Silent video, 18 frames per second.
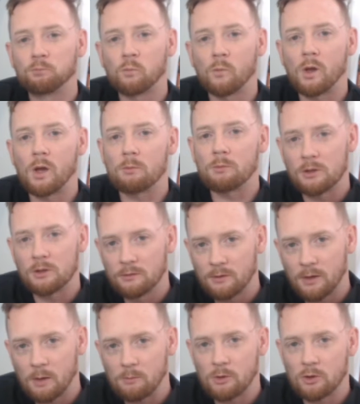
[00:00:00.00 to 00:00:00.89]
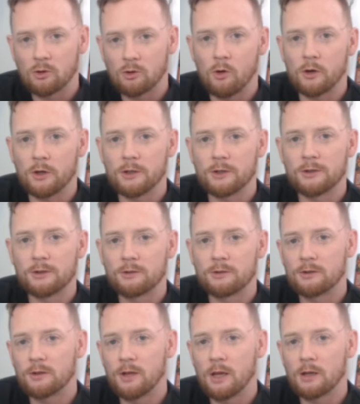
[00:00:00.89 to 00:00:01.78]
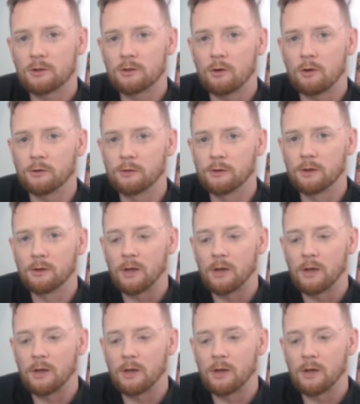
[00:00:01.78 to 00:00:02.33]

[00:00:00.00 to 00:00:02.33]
I'm a Scottish sex god.